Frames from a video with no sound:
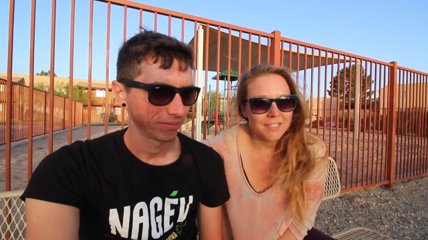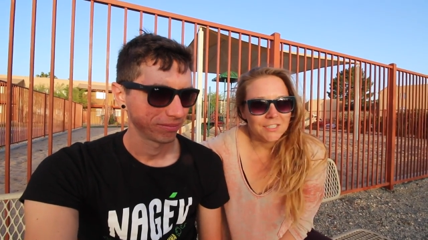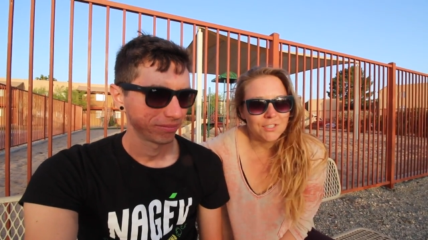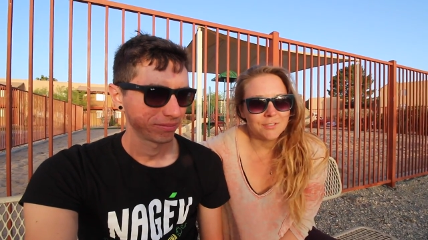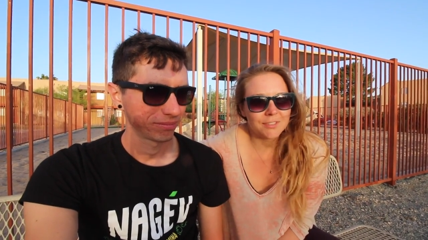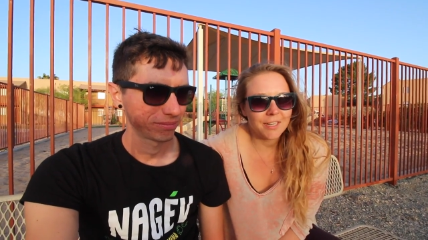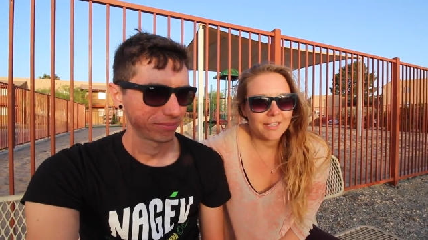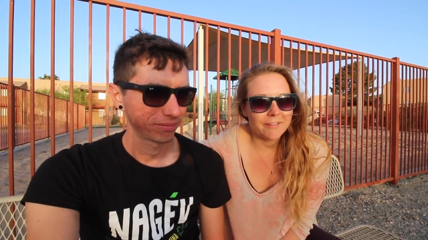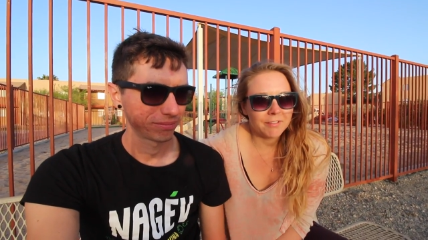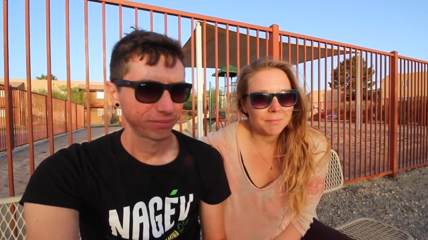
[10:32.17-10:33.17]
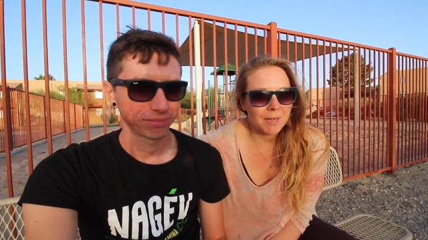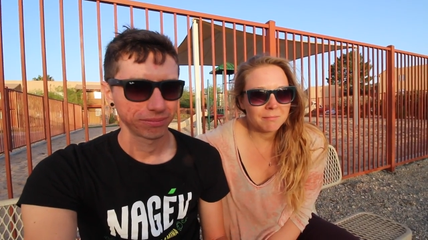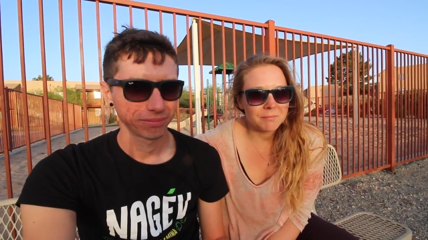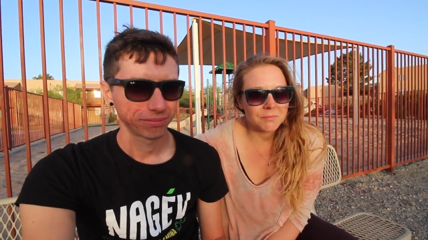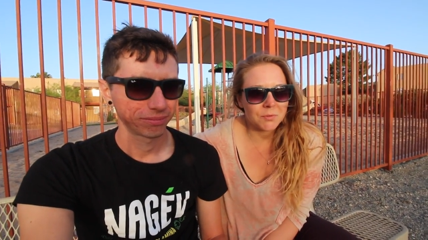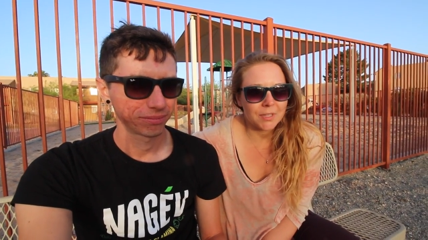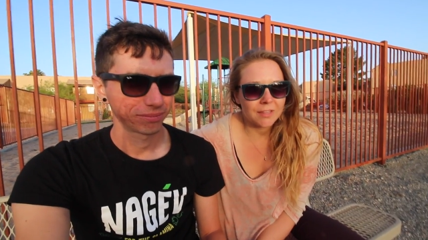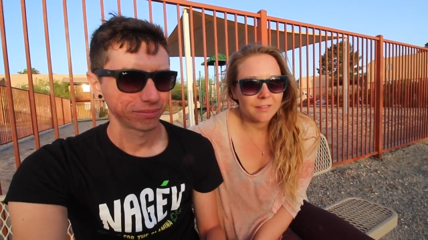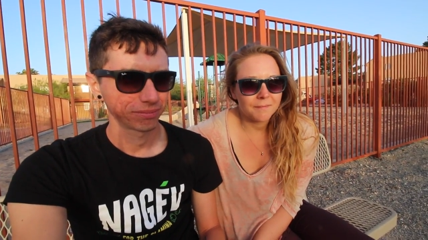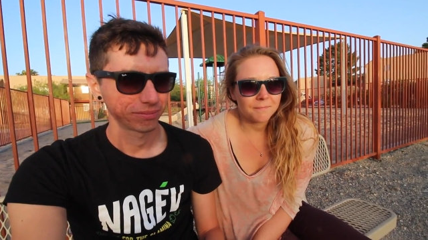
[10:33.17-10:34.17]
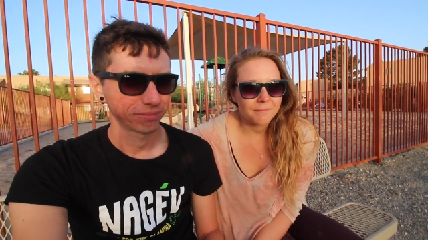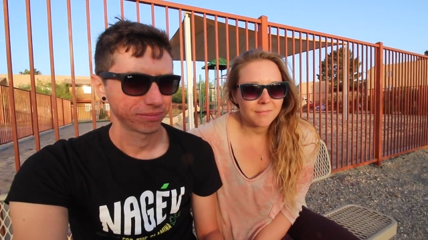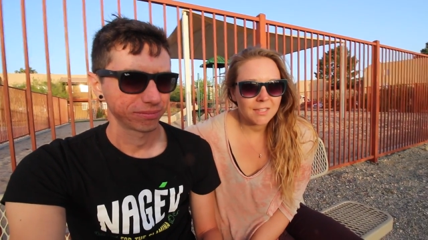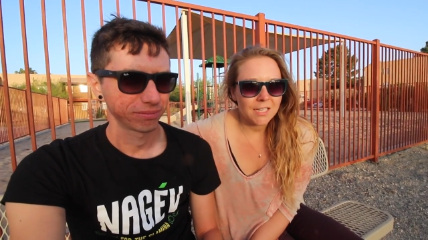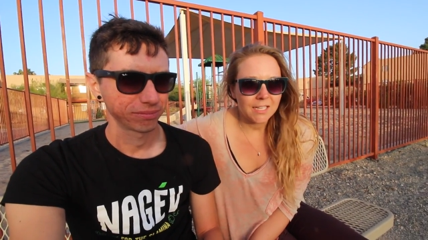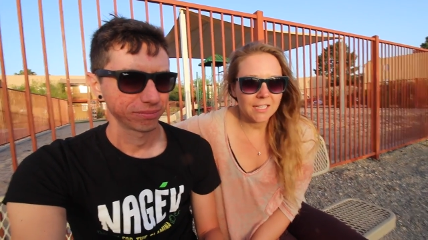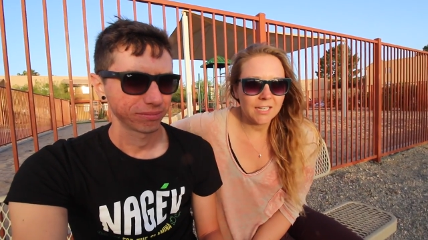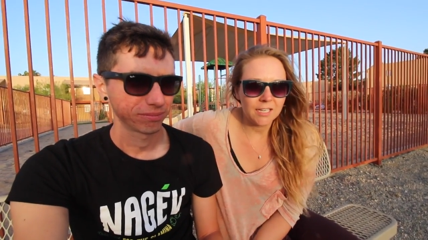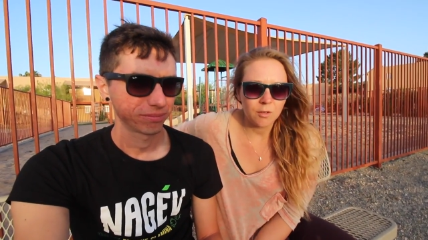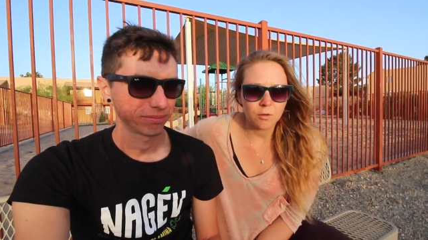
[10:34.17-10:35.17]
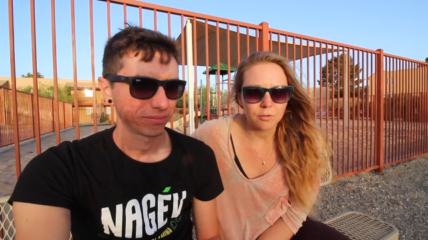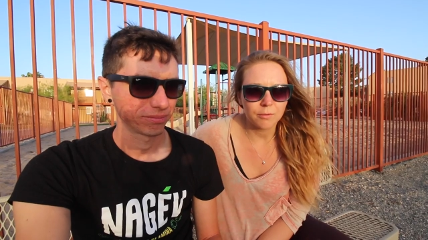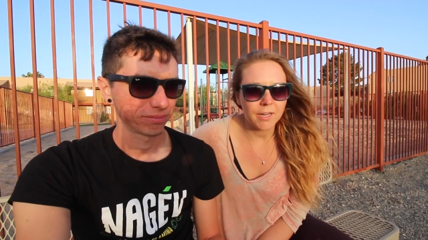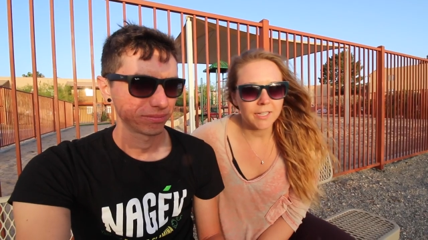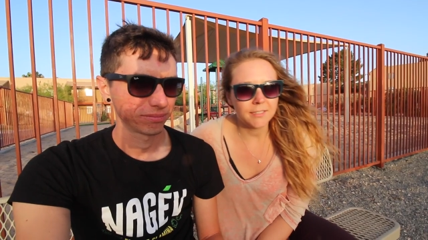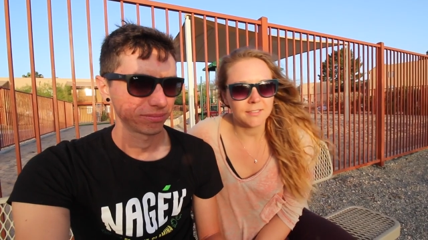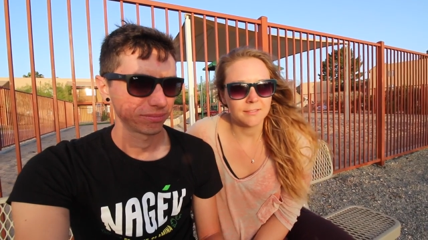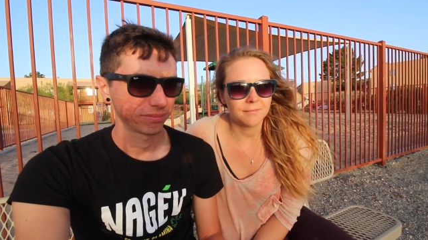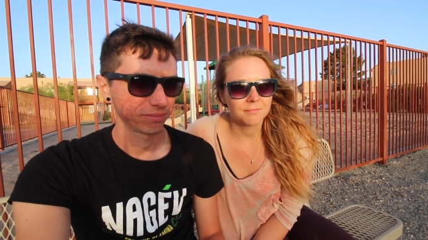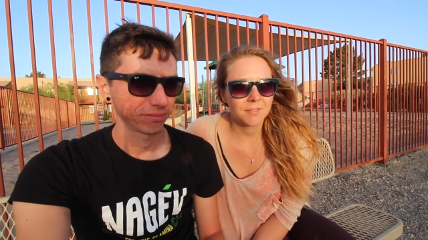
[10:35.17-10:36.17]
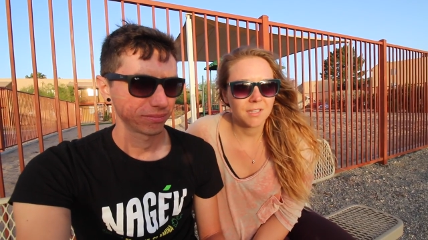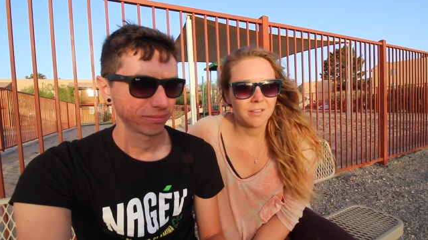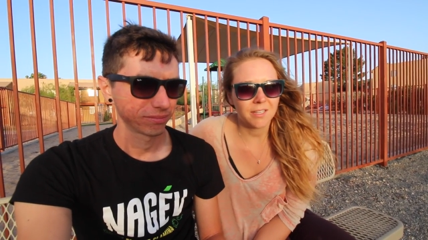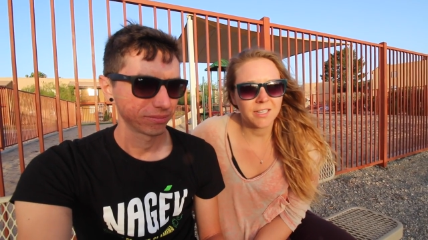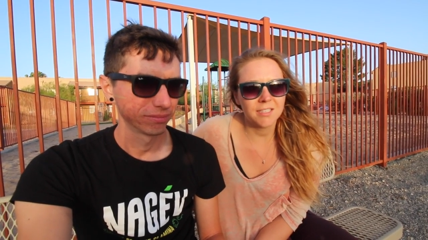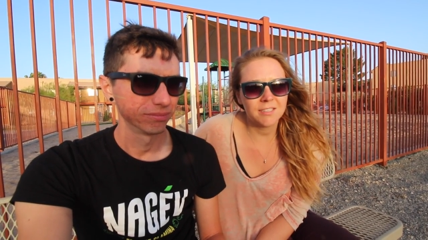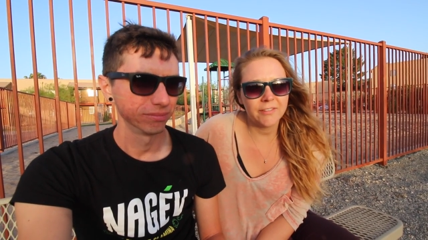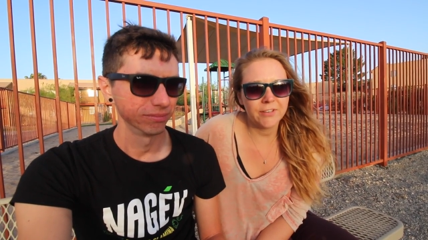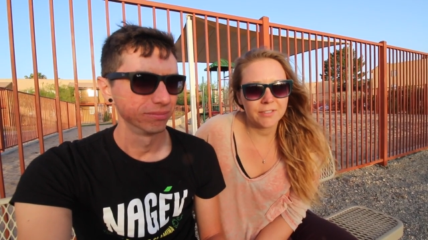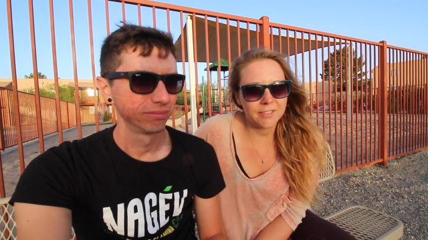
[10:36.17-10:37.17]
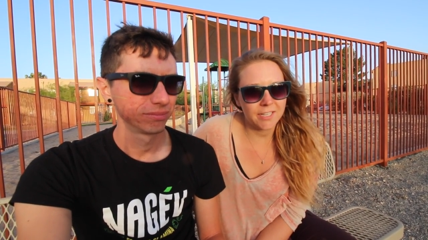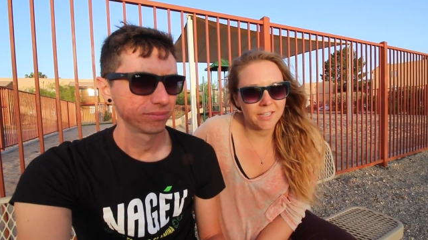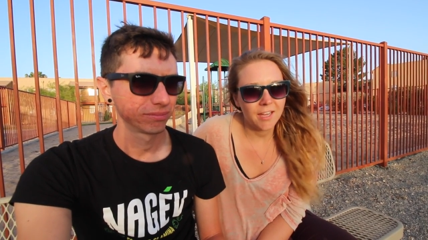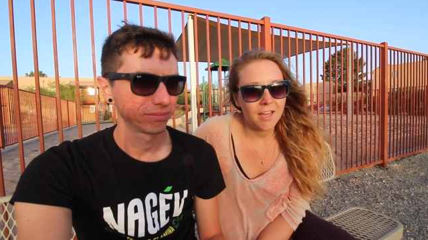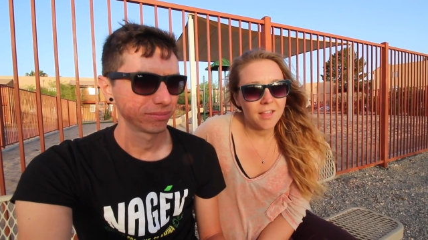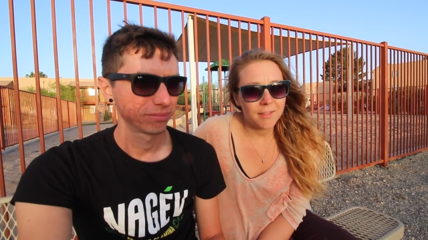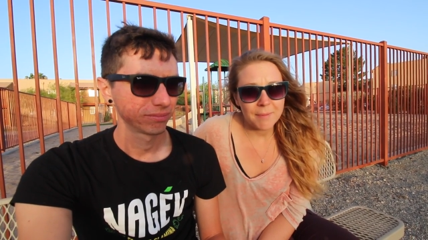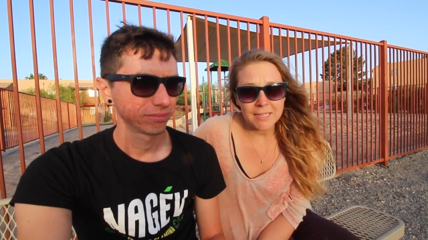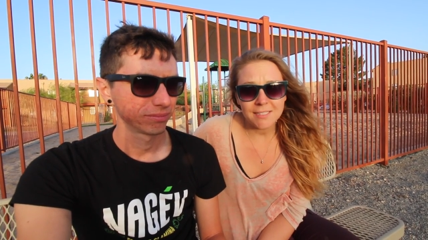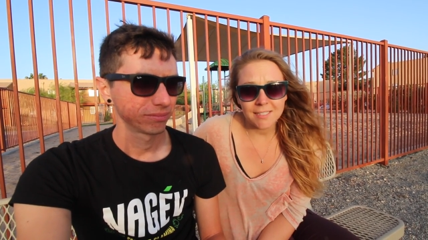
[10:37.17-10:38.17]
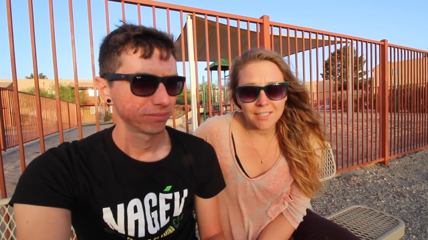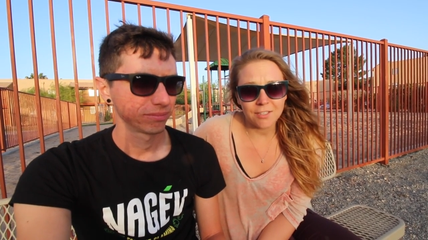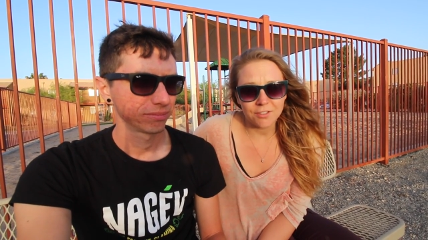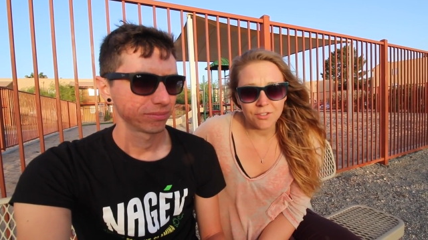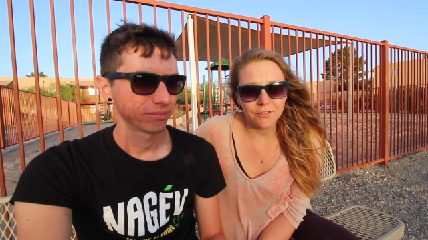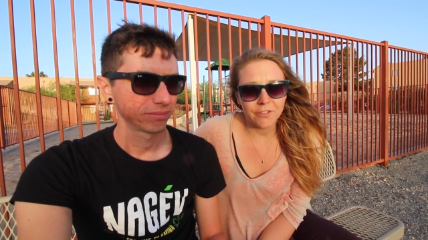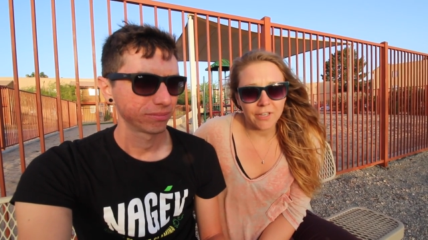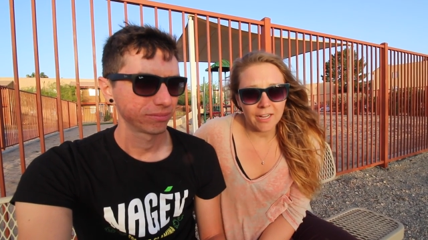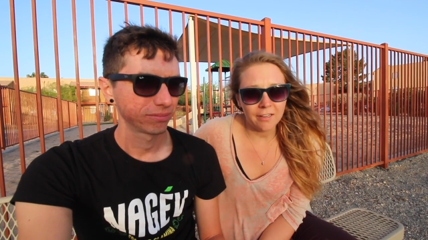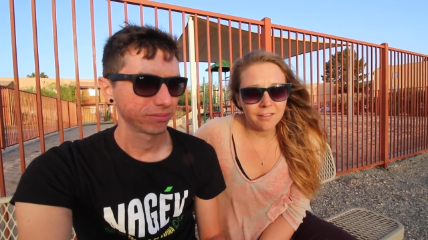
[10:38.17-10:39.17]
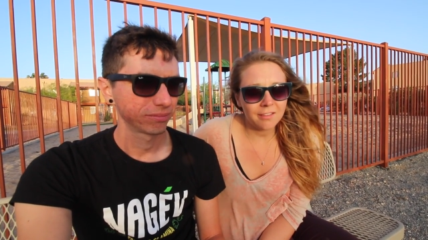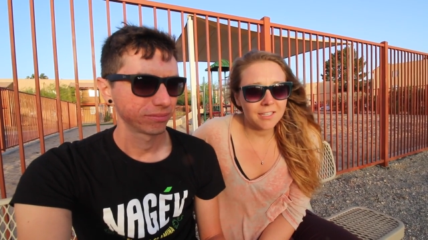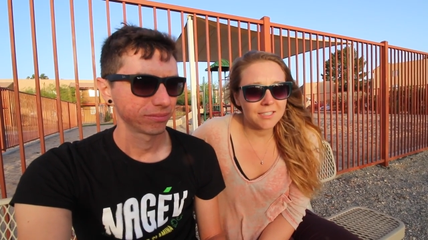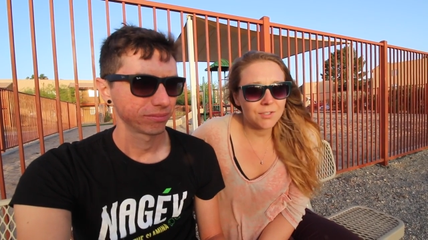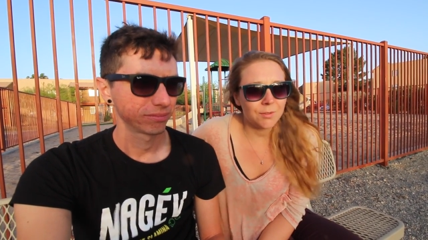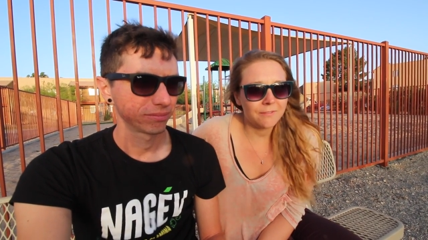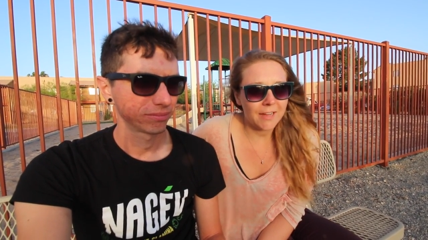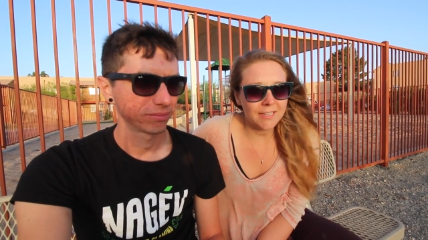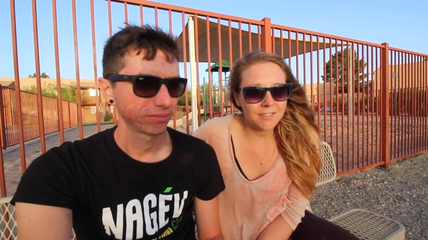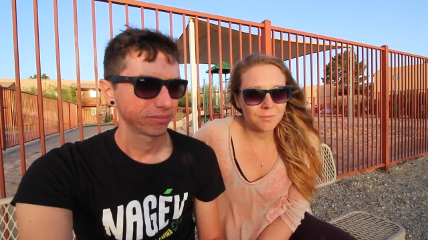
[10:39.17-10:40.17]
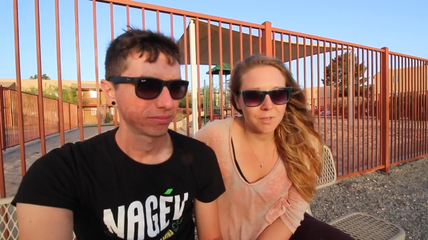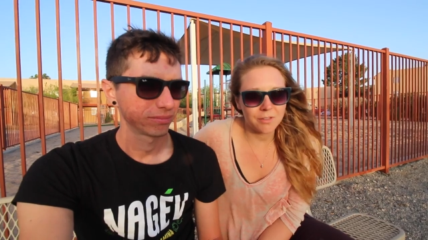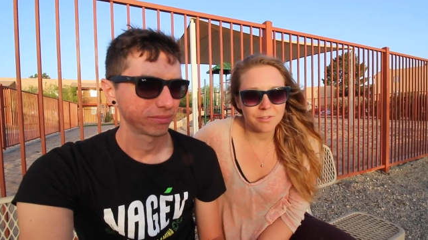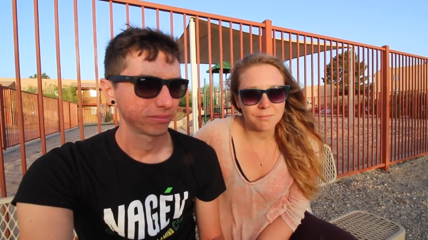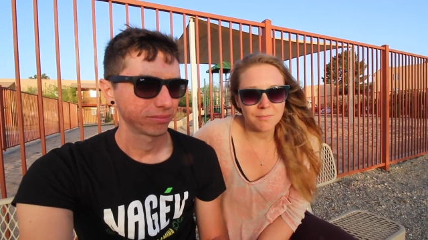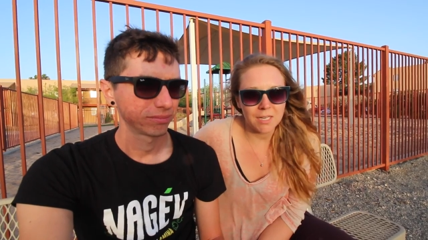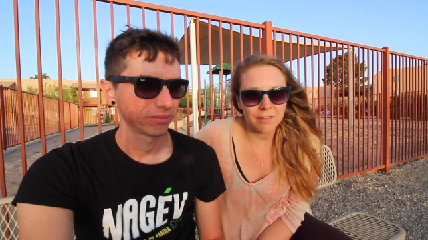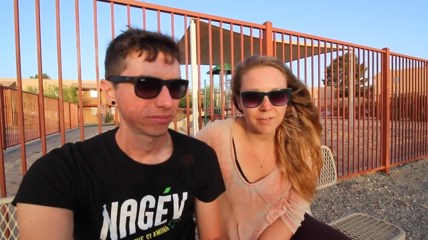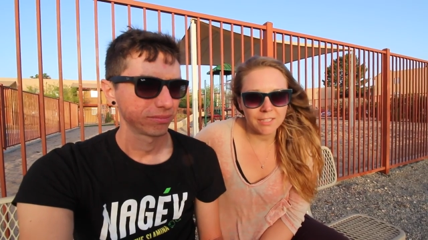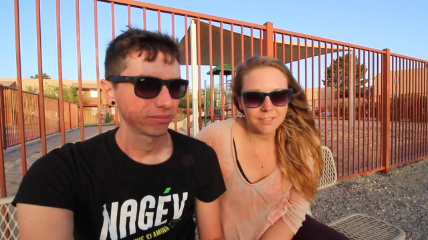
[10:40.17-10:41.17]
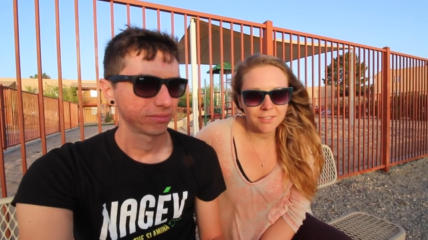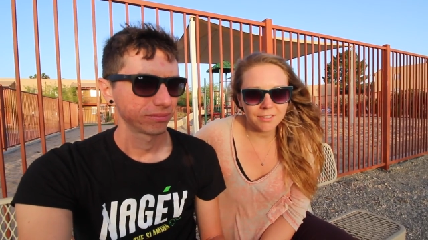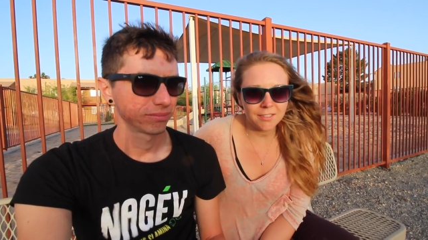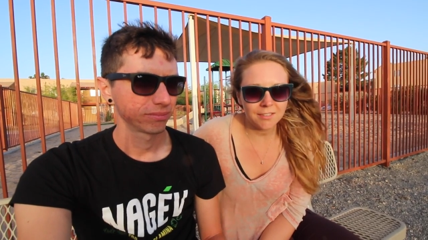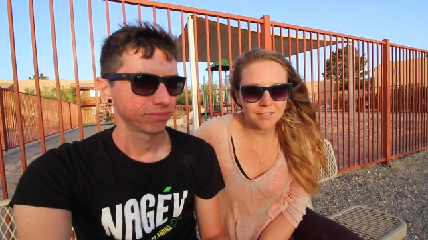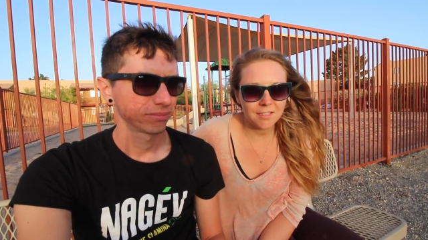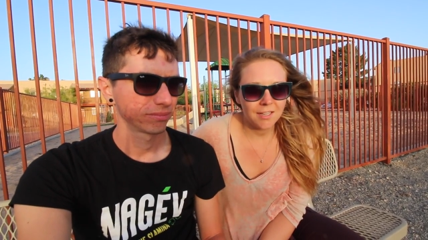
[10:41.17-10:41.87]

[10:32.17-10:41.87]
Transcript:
Speaker 1: And she's kind of having problems with like eating cold rice and all that kind of stuff. And I was like, the best thing that you can do for your health is to invest in one of those mini rice cookers